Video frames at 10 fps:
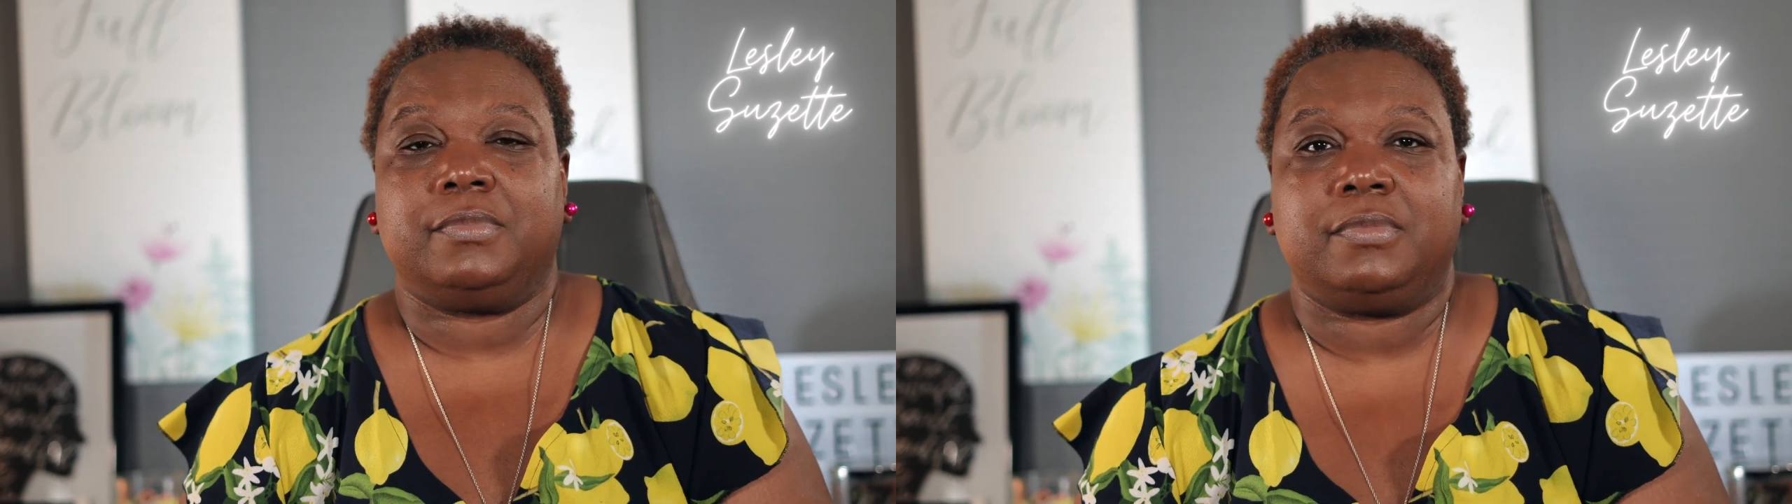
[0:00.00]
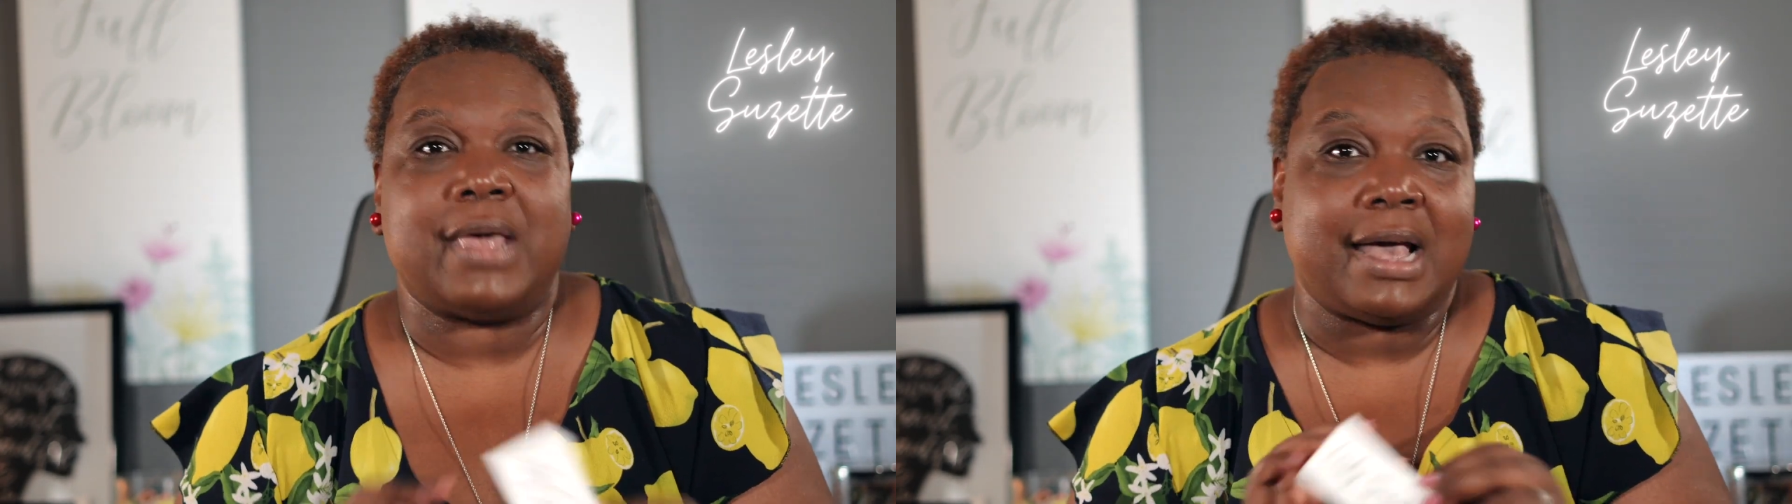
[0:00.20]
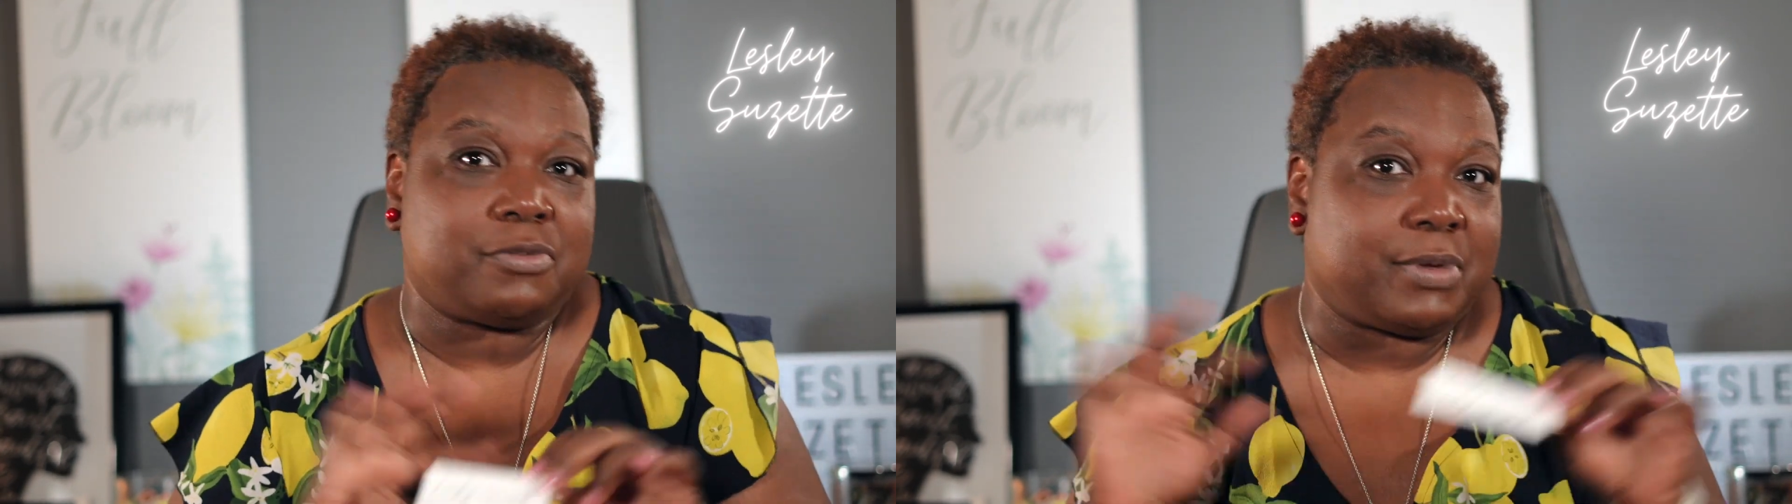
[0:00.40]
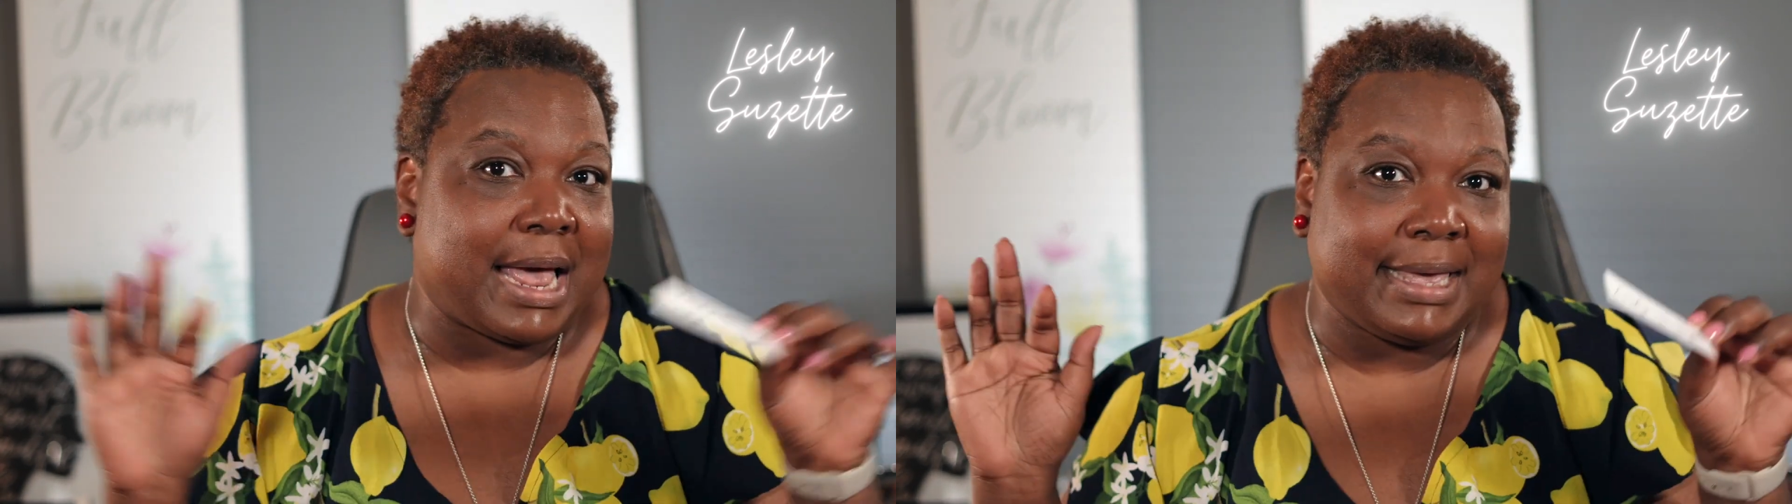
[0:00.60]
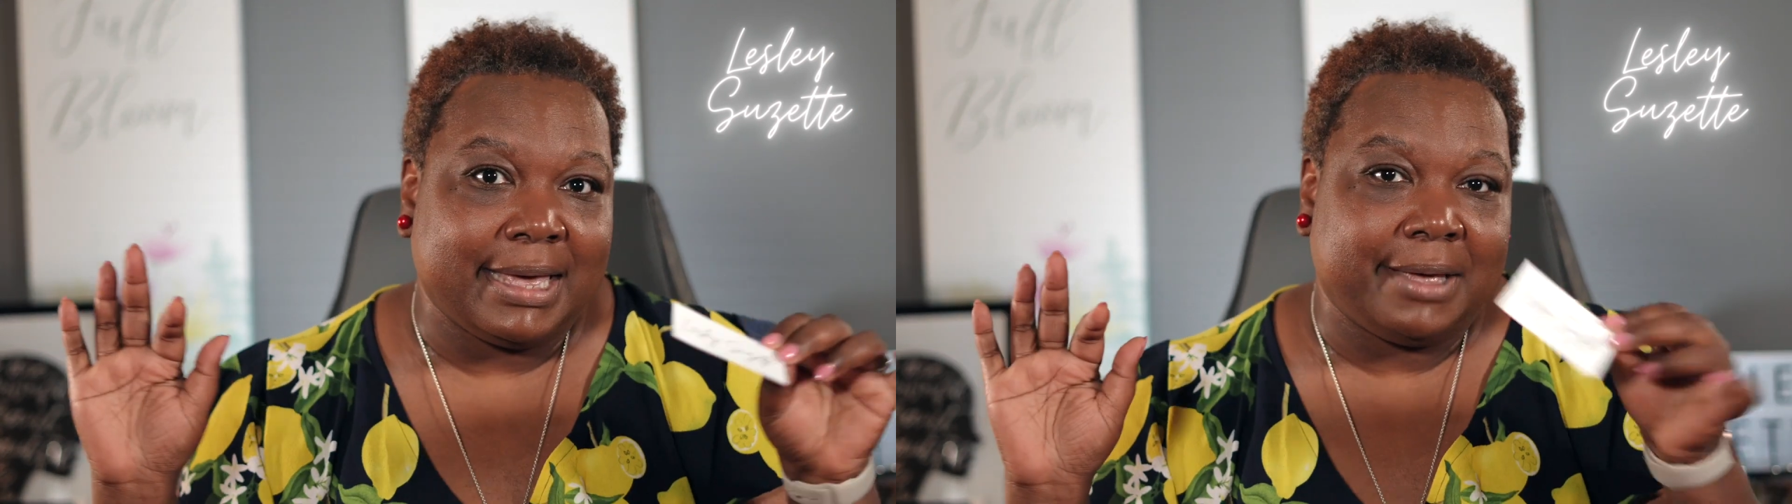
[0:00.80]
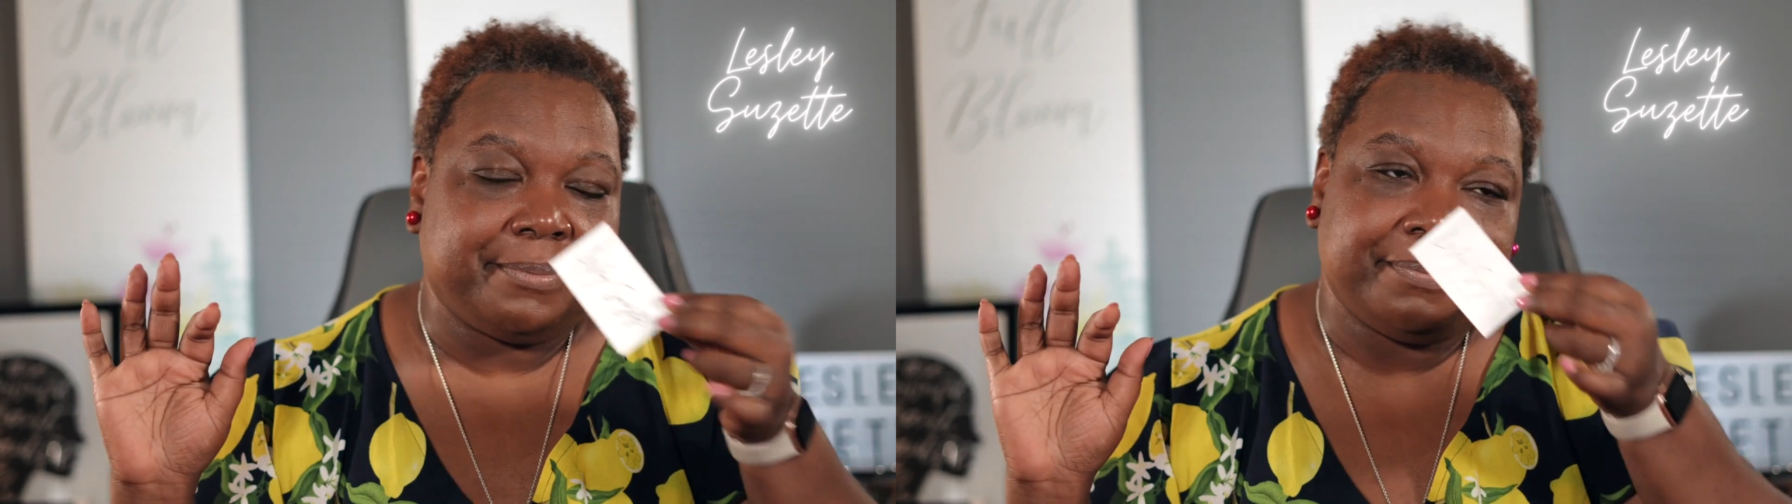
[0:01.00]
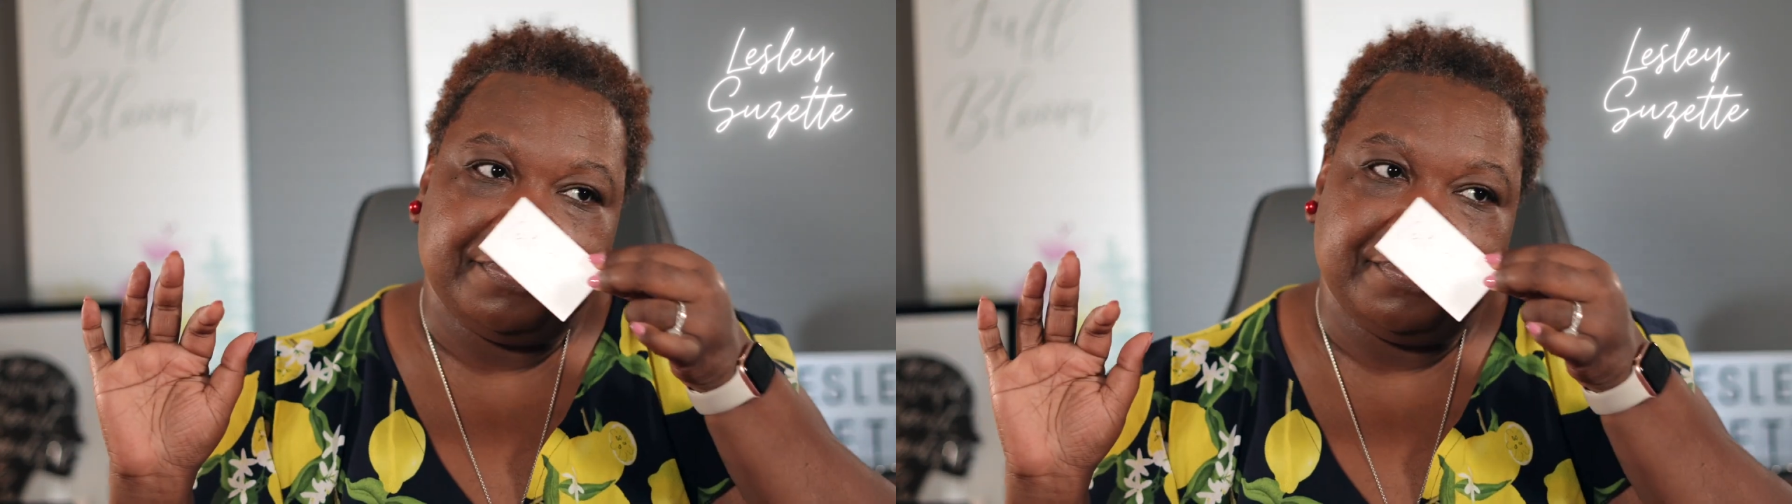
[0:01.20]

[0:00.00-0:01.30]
That's what I get.